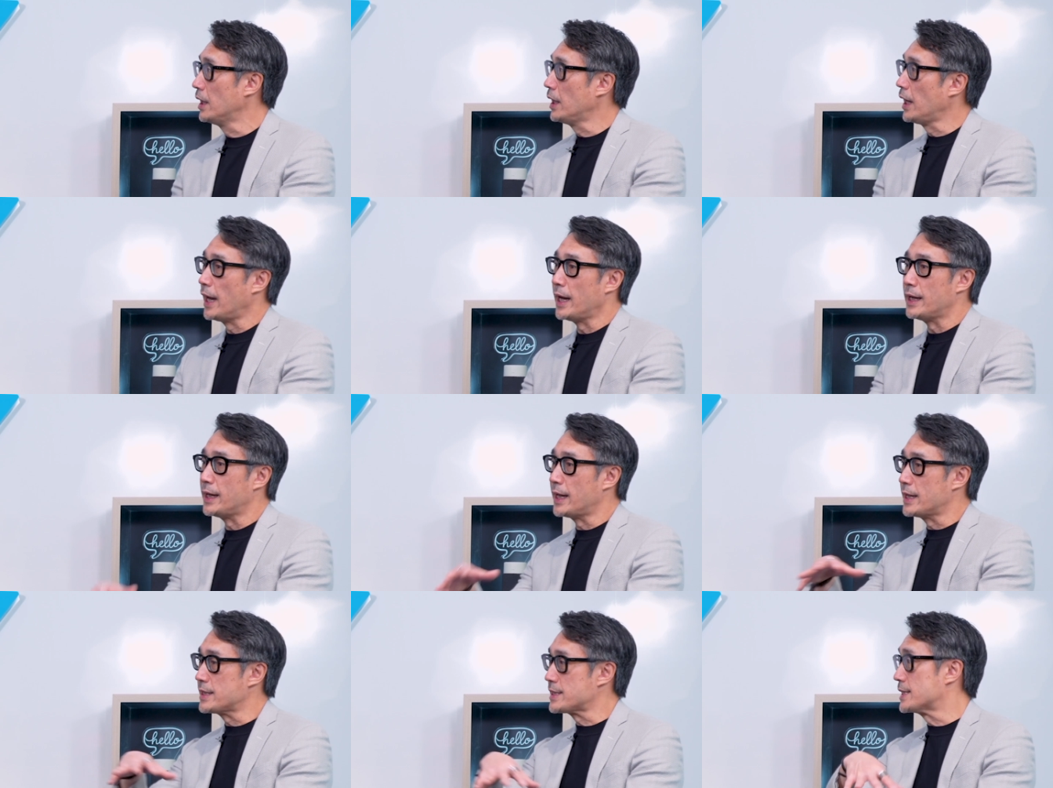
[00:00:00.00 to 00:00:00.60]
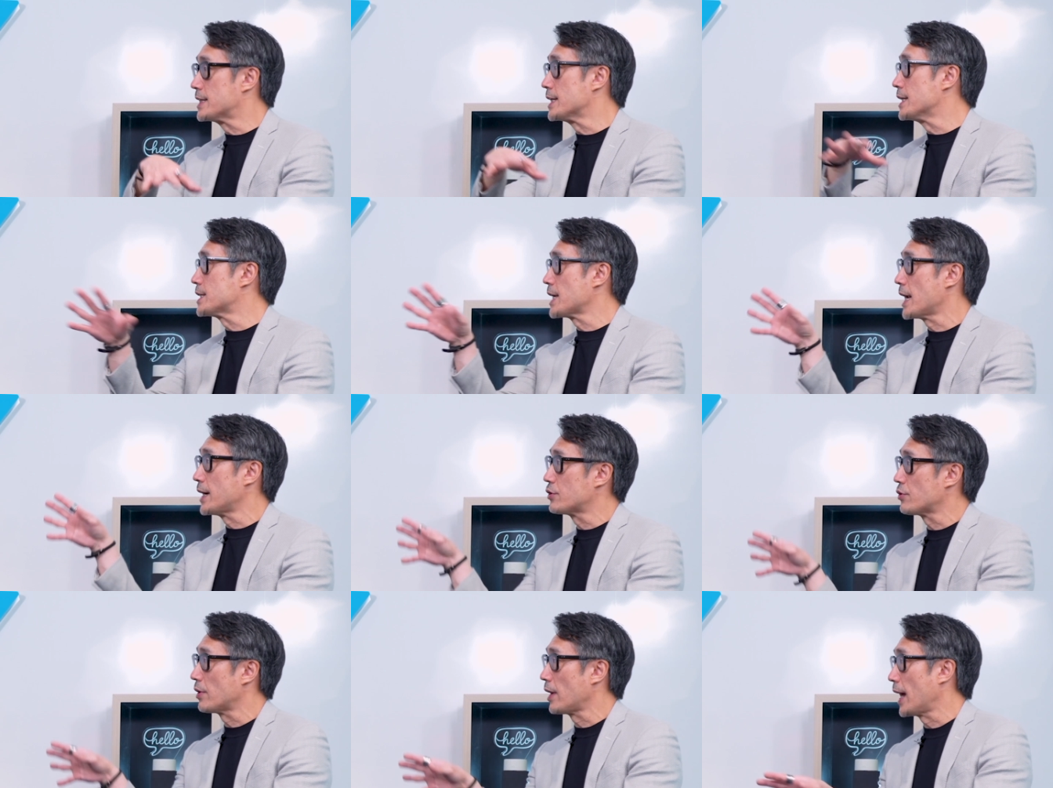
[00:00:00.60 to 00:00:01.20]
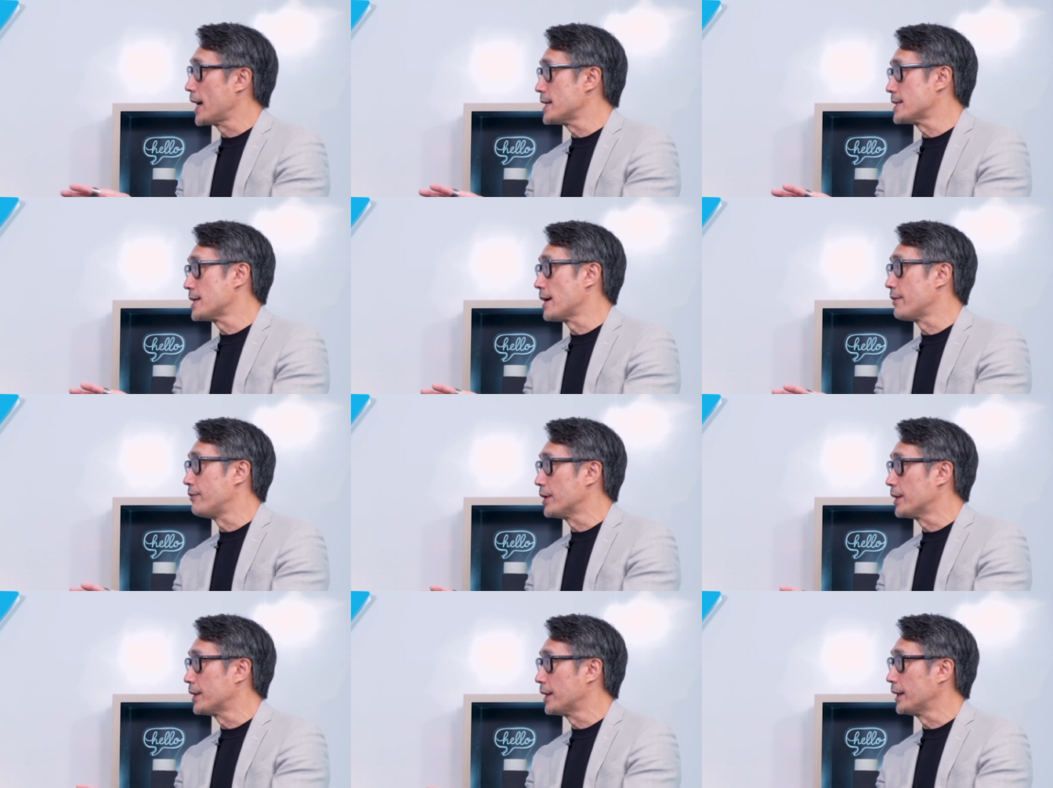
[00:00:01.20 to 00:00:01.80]
and let's decentralize
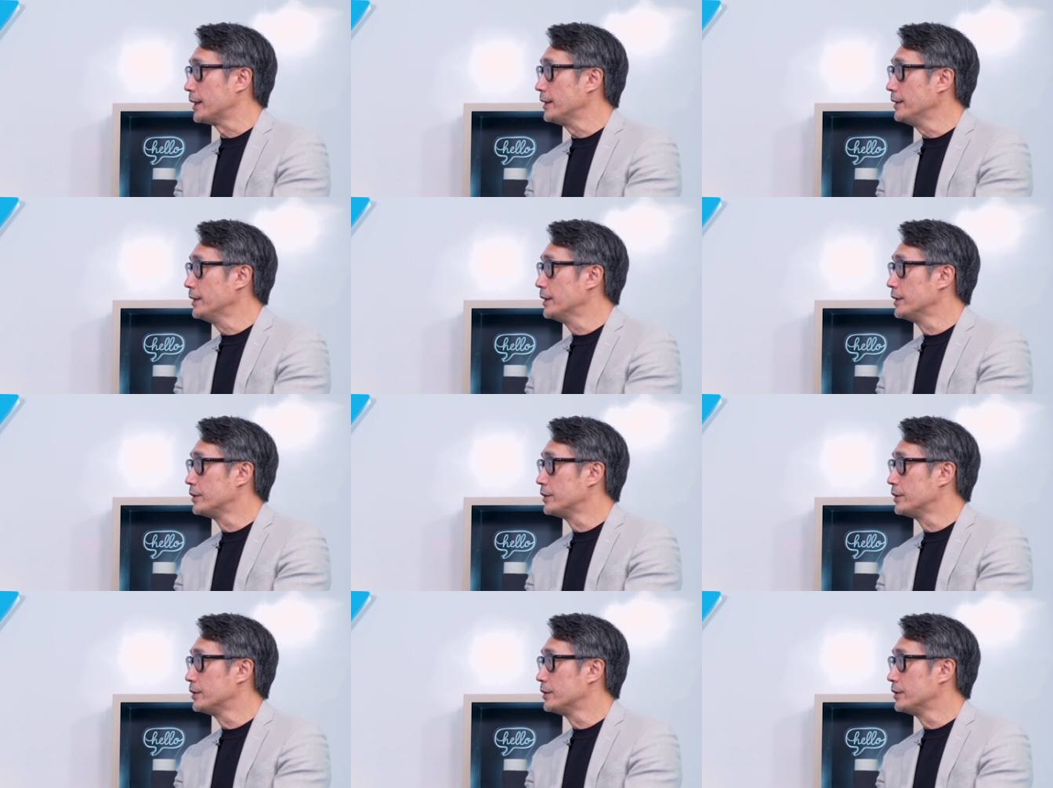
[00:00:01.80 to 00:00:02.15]
everything.